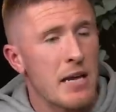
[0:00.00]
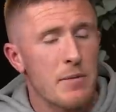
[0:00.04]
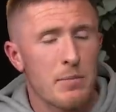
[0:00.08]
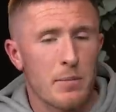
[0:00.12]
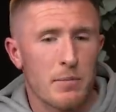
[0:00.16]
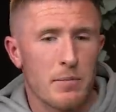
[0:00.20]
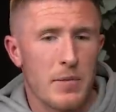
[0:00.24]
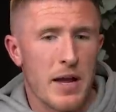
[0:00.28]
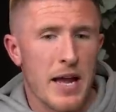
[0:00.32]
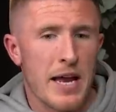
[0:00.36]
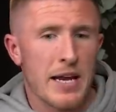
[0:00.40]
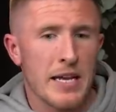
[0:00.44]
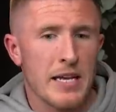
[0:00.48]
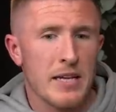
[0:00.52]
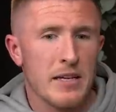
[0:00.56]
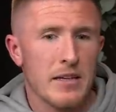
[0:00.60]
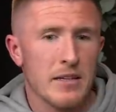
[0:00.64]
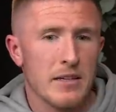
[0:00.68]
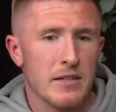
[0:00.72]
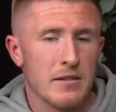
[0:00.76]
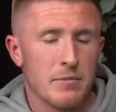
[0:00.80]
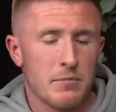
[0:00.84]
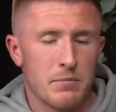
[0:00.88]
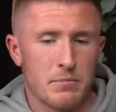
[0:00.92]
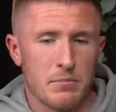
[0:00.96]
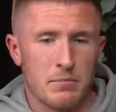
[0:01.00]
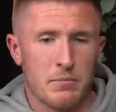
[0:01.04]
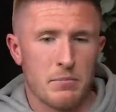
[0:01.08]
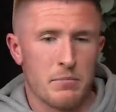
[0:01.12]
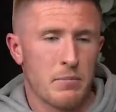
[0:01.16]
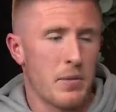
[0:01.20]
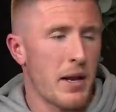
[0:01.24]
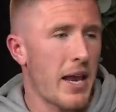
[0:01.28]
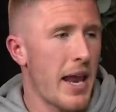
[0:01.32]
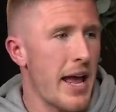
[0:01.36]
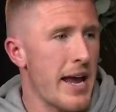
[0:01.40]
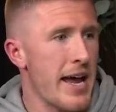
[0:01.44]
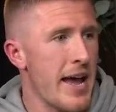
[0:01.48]
any
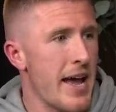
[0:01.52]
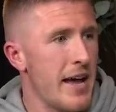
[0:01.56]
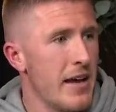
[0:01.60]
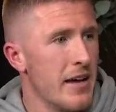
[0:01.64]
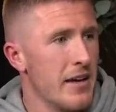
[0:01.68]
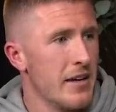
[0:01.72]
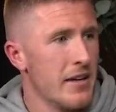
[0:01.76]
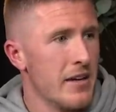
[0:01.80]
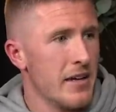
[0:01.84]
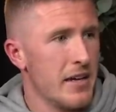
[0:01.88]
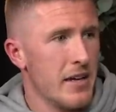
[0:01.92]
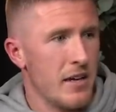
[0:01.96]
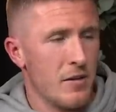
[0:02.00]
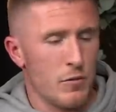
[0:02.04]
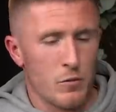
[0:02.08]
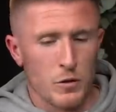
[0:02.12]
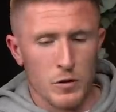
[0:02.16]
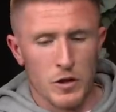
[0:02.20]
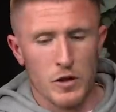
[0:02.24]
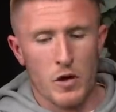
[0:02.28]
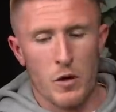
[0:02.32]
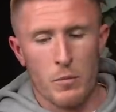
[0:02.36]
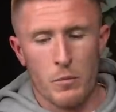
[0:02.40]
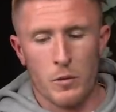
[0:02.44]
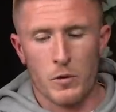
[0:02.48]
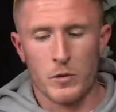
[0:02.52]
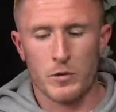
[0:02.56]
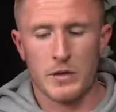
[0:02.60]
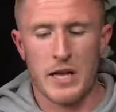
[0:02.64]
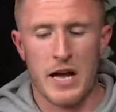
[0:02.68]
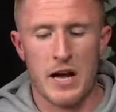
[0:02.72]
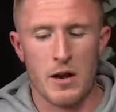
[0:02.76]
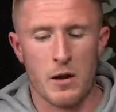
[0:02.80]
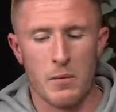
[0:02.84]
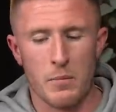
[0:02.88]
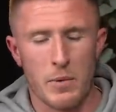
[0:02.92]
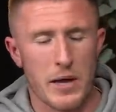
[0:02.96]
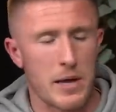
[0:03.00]
player, it would have got put down
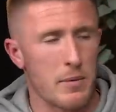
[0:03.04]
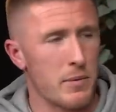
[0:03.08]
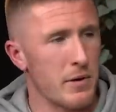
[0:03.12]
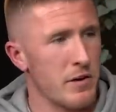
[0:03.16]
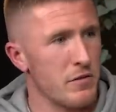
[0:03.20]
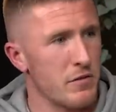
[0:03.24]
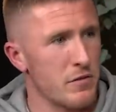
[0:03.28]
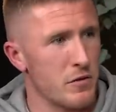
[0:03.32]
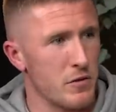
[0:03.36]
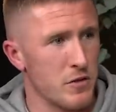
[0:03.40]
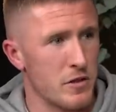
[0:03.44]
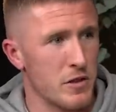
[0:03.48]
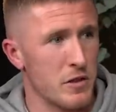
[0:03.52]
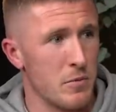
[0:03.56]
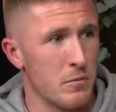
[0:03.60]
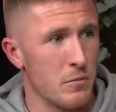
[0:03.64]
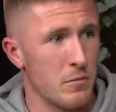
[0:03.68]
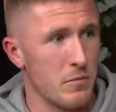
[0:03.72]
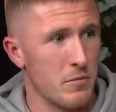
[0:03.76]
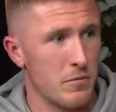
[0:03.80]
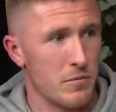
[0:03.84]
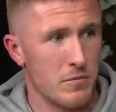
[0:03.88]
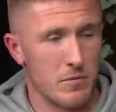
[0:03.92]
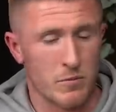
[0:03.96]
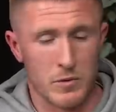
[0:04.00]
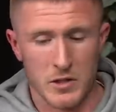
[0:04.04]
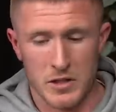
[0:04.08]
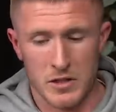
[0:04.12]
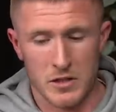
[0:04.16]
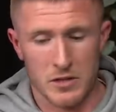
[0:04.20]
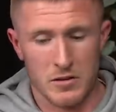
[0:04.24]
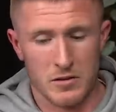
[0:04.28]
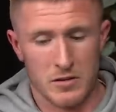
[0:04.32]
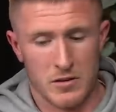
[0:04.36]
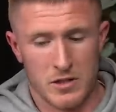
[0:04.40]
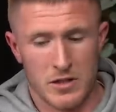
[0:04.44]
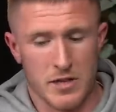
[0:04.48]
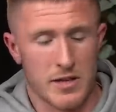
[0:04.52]
on paper in front of them with the
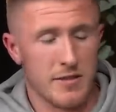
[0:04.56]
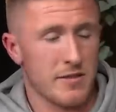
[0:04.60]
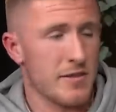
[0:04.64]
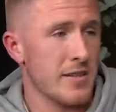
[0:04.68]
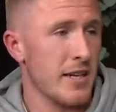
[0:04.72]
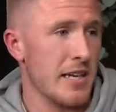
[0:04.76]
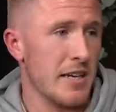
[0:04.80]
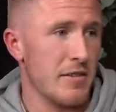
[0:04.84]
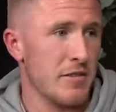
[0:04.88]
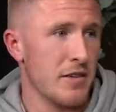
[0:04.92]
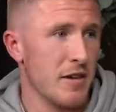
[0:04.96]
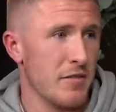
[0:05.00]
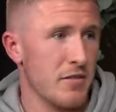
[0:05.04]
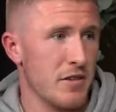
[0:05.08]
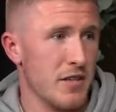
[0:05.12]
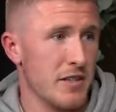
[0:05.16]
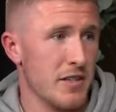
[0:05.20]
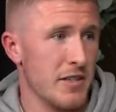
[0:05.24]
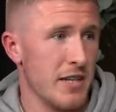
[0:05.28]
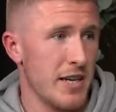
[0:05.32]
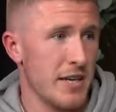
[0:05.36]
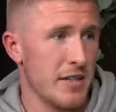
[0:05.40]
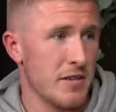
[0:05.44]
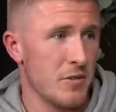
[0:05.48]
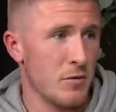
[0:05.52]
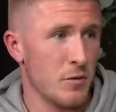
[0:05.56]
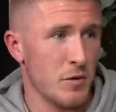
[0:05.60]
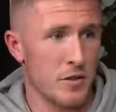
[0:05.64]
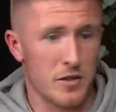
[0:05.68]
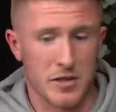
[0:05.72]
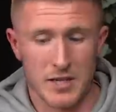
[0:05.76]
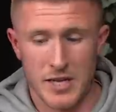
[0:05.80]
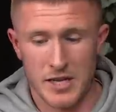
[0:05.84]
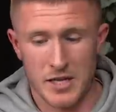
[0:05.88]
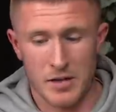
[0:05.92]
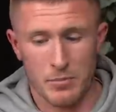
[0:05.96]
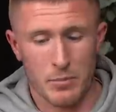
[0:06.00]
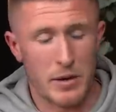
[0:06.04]
chance to leave Sheffield United. They'd have
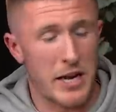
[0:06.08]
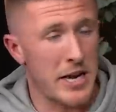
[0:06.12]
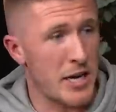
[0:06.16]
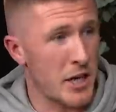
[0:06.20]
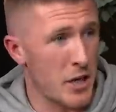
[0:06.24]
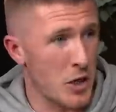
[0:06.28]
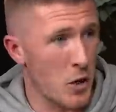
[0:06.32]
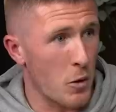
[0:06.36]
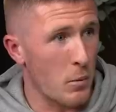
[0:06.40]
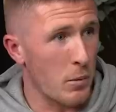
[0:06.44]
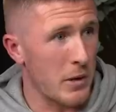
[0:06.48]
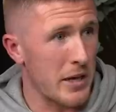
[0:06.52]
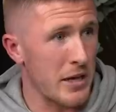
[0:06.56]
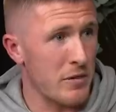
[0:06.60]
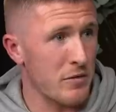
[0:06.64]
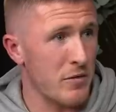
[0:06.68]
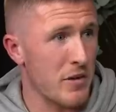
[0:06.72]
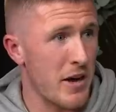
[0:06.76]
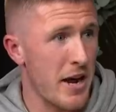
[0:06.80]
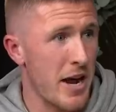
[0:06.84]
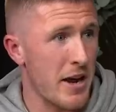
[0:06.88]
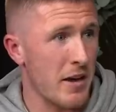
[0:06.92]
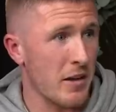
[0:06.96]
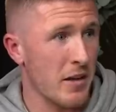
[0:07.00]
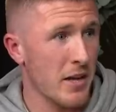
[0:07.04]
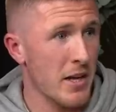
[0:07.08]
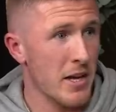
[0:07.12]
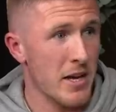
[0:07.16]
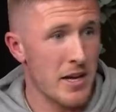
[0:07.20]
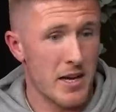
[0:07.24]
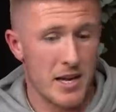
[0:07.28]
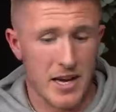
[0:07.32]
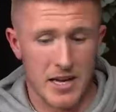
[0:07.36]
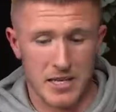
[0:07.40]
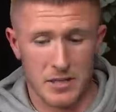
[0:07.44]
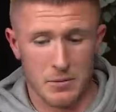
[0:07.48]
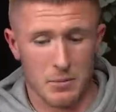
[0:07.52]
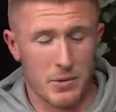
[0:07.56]
said, you're playing the Europa League final
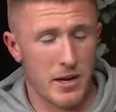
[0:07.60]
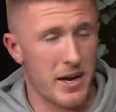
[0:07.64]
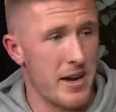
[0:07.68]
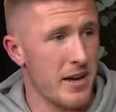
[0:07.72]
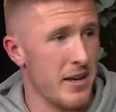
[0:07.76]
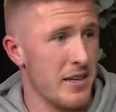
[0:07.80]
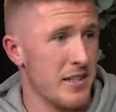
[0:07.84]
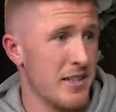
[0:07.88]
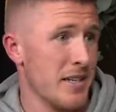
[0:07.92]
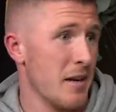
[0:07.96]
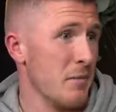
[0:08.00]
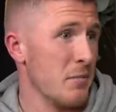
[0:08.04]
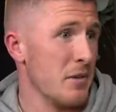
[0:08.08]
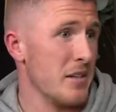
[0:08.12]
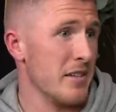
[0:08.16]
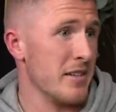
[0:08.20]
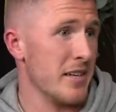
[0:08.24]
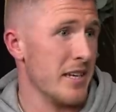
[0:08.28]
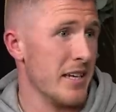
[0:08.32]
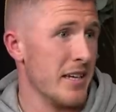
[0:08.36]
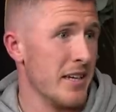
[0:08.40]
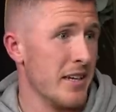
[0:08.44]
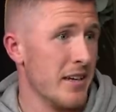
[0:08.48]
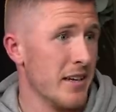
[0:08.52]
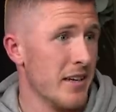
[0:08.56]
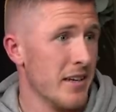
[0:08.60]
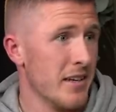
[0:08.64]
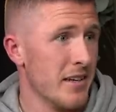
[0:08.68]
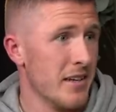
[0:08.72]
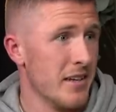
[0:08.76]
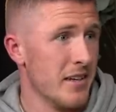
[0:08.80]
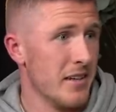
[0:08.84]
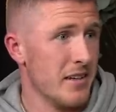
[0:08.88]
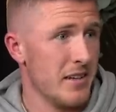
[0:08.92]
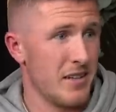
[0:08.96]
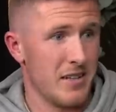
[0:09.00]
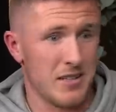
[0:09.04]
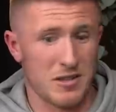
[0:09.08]
and you're playing the Champions League
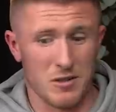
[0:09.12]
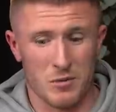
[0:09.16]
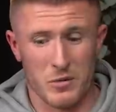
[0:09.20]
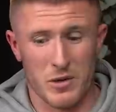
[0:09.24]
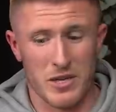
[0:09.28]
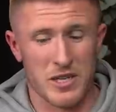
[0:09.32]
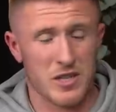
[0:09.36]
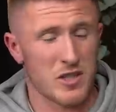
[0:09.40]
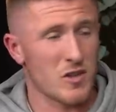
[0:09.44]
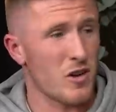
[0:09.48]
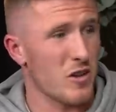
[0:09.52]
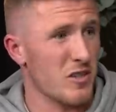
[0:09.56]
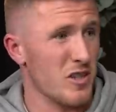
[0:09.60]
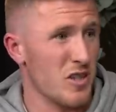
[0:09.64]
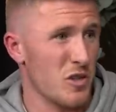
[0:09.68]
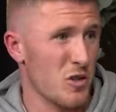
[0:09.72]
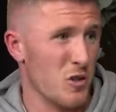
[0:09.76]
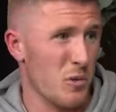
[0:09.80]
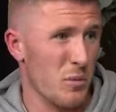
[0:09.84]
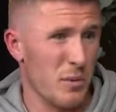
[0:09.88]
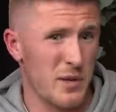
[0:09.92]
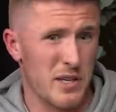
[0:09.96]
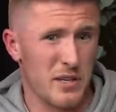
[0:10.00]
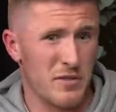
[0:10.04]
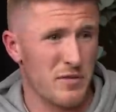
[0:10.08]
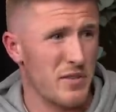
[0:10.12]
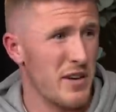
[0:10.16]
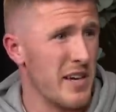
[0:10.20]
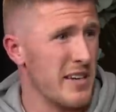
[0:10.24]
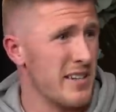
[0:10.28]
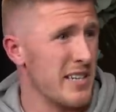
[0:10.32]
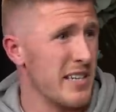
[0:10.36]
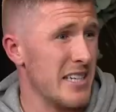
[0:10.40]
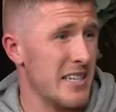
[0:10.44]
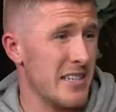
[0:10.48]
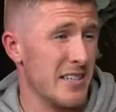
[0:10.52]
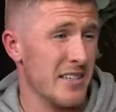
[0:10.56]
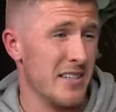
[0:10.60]
and you'll win a Scottish Cup in your first
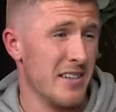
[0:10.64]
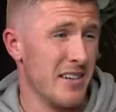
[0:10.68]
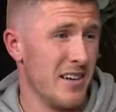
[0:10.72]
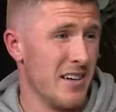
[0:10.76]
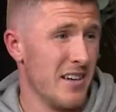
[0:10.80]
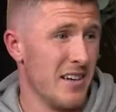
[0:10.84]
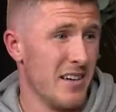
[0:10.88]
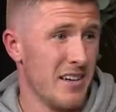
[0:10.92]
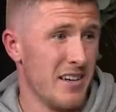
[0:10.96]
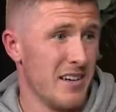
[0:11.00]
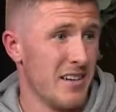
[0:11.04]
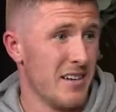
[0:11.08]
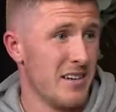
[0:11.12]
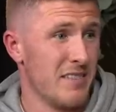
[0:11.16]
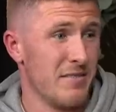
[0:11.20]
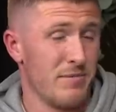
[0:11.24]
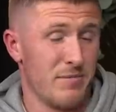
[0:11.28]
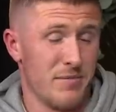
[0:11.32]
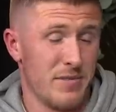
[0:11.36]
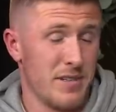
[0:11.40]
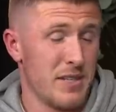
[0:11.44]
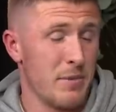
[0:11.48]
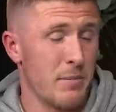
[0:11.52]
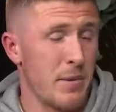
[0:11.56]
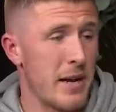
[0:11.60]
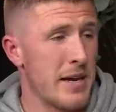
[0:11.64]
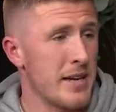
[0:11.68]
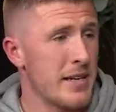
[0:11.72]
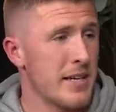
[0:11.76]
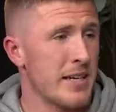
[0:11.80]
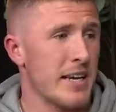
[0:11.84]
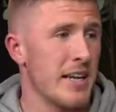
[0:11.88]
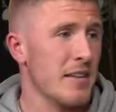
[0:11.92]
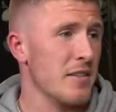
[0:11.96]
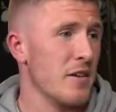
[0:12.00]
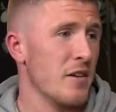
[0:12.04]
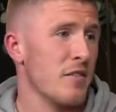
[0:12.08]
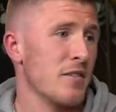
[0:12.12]
season. You're biting their hands off,
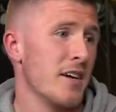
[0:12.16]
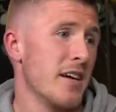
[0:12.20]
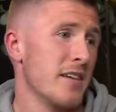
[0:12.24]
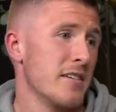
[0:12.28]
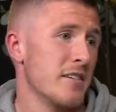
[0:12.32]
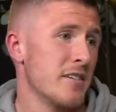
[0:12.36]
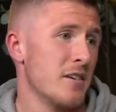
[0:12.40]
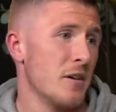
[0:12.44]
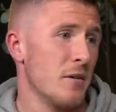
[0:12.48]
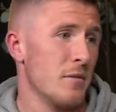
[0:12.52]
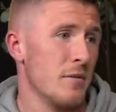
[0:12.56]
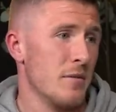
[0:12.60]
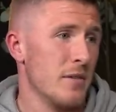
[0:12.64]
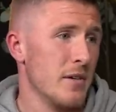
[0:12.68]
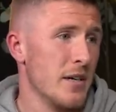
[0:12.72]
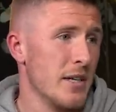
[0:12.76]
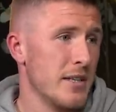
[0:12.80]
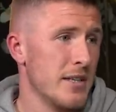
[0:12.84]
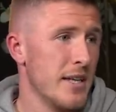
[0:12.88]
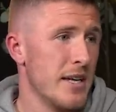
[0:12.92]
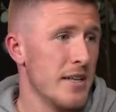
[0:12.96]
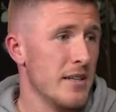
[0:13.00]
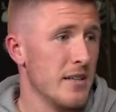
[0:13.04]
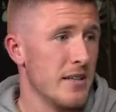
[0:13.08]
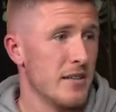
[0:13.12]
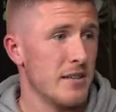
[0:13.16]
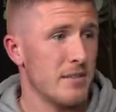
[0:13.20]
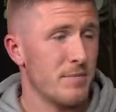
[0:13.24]
lad, so at the end...